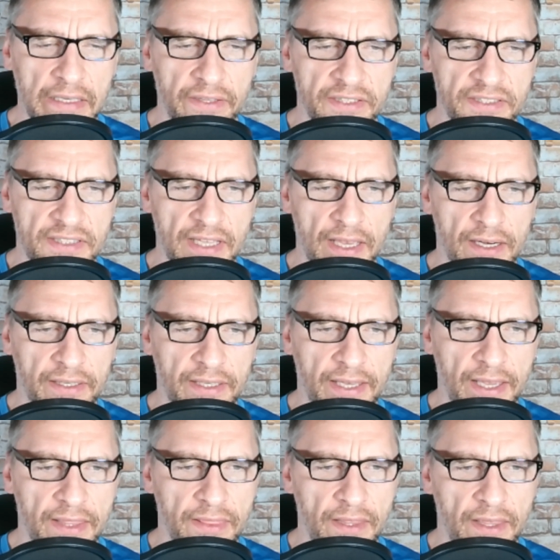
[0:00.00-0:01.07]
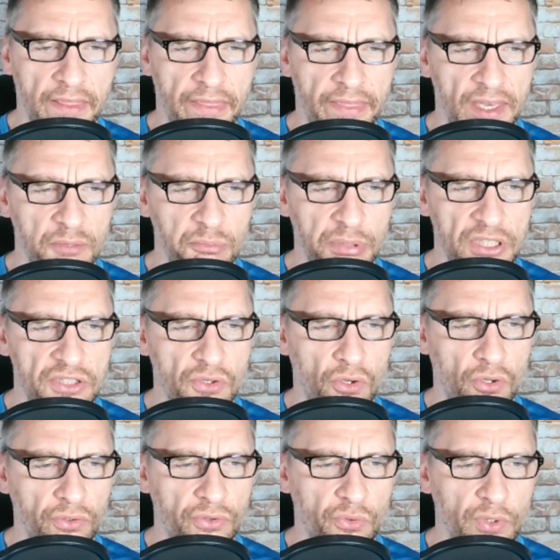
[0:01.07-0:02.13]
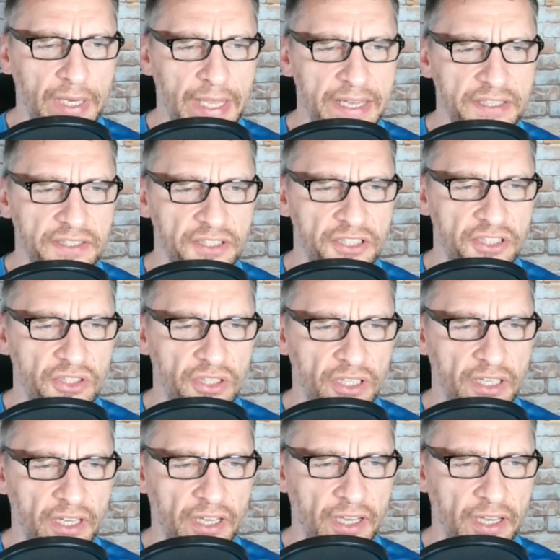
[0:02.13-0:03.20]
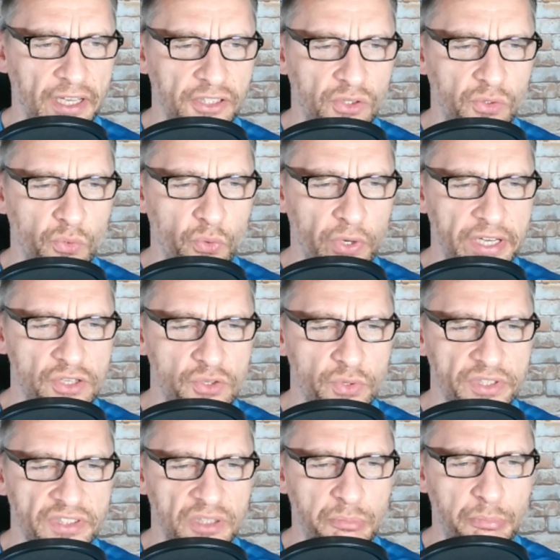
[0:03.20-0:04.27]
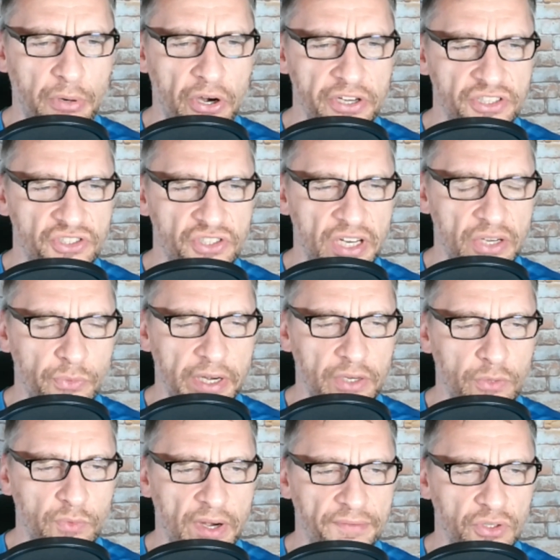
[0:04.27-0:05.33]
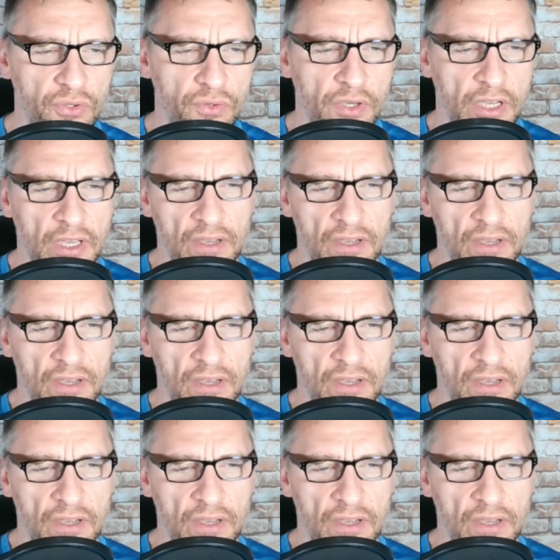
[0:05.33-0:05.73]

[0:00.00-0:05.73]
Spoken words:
This data can then be sold or licensed to interested parties, generating revenue